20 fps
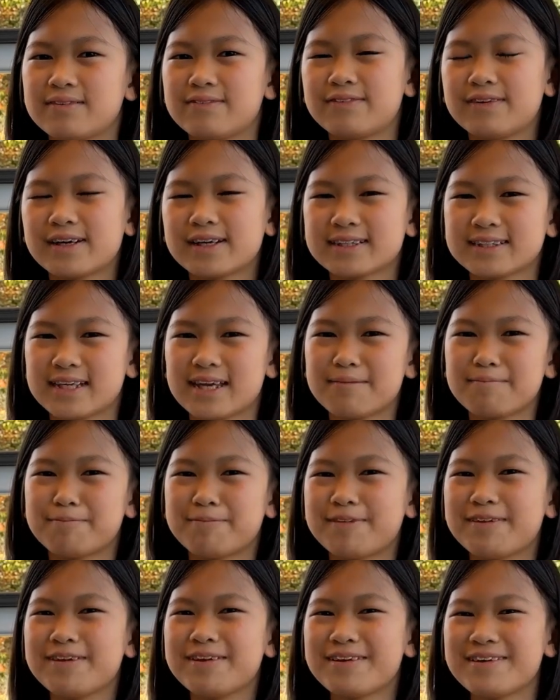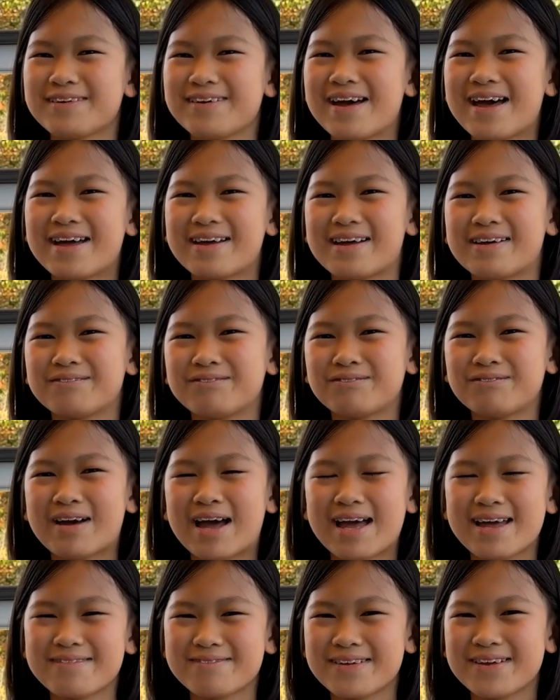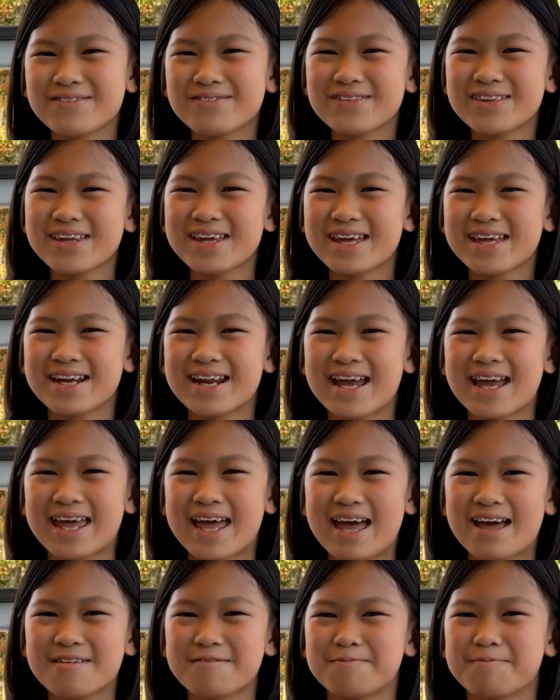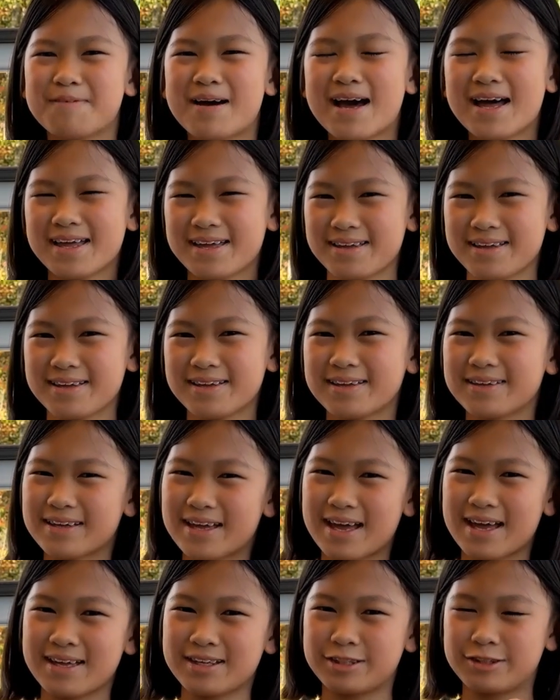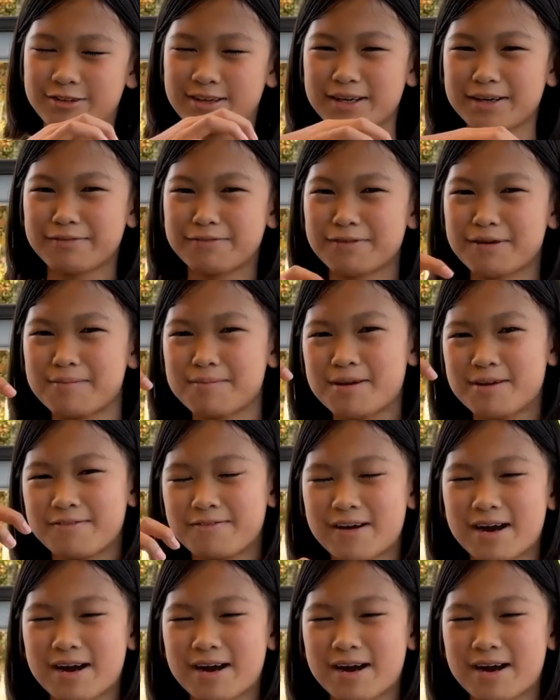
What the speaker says: For example, my family and I had bought a drink from a